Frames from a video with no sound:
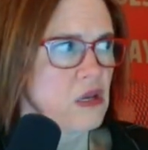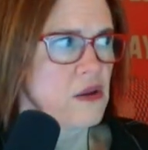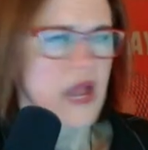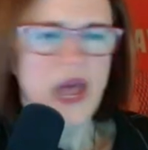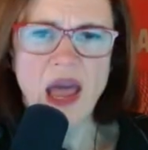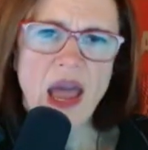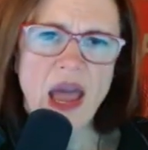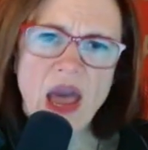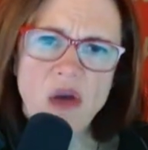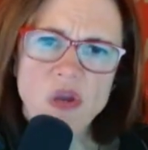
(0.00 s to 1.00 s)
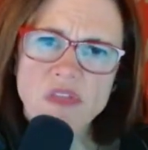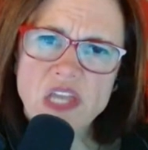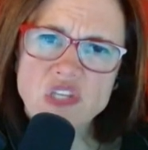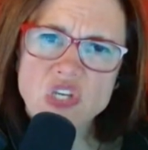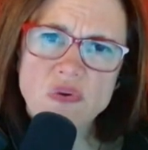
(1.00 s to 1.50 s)
How, how can
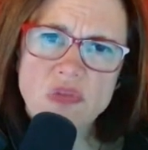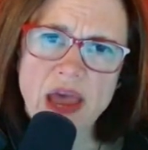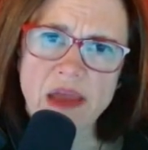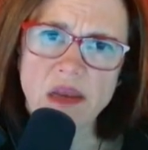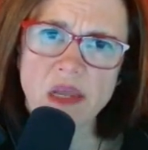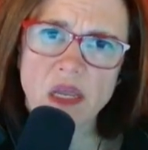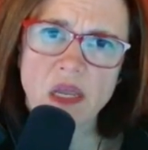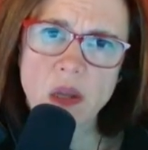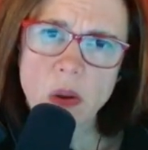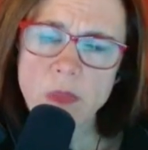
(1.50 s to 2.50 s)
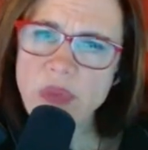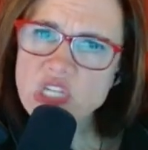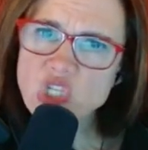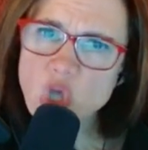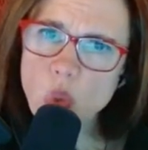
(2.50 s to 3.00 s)
they do that?
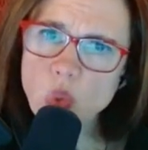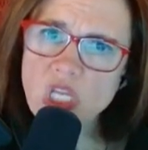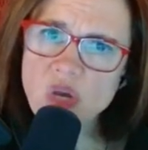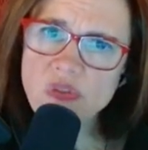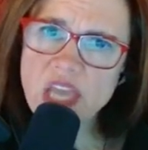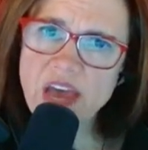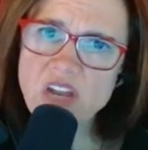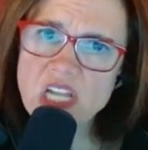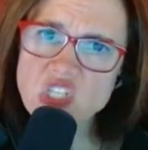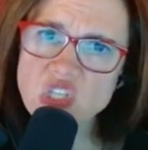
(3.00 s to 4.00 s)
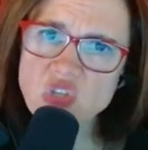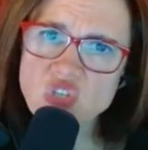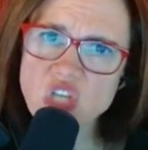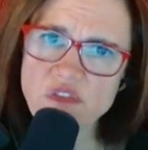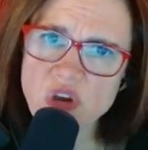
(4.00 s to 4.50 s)
Based only on the evidence that their
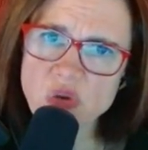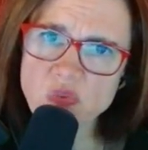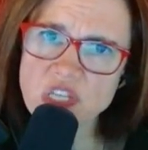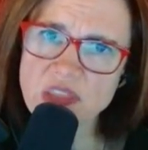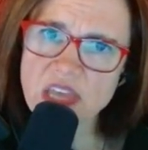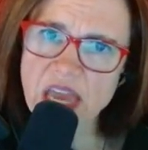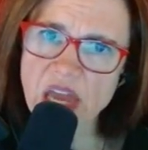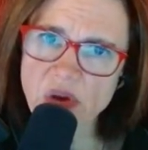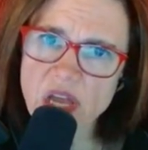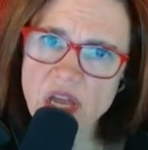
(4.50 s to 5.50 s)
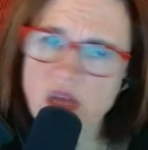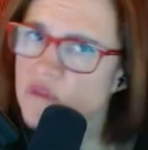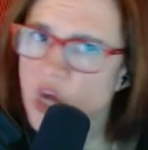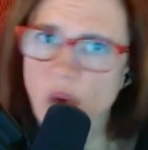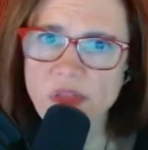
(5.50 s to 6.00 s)
cell phone was in the area,
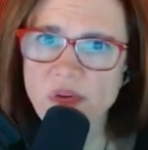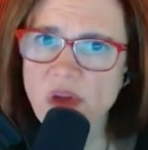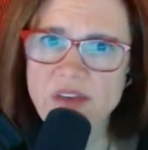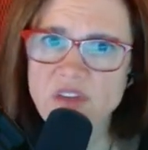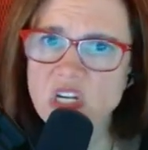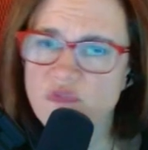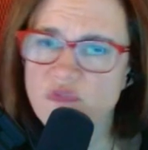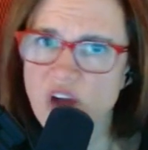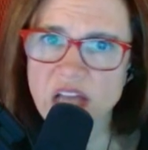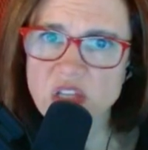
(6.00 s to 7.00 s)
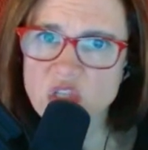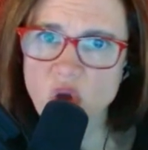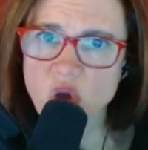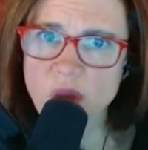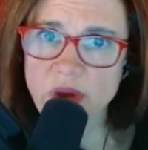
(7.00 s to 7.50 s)
no other evidence of violence or
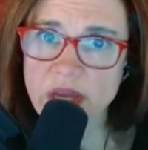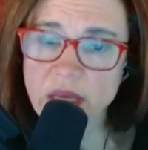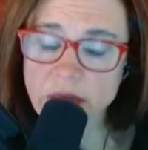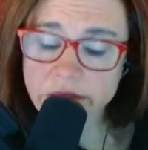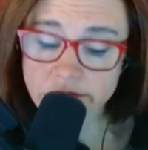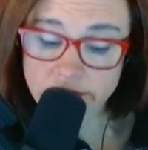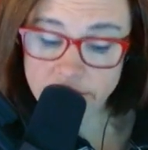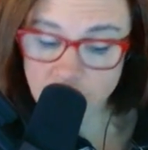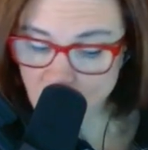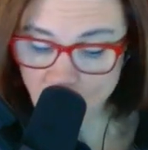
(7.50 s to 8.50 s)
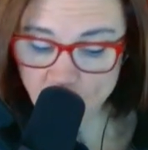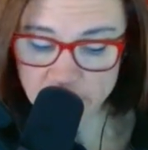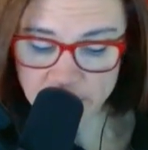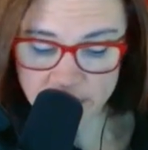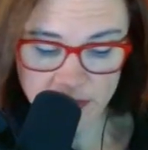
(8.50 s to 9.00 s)
lawbreaking? Nope.
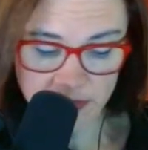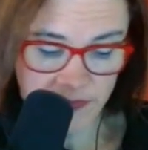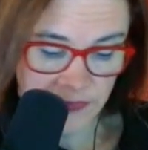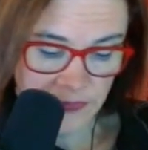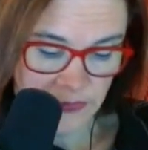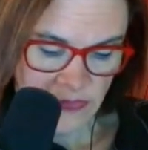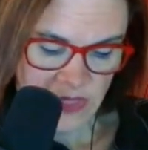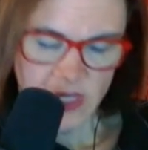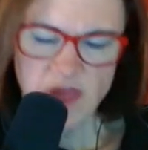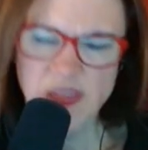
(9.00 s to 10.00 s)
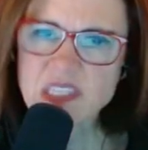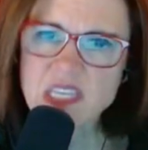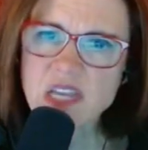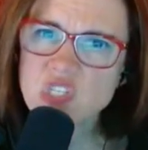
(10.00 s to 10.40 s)
That sounds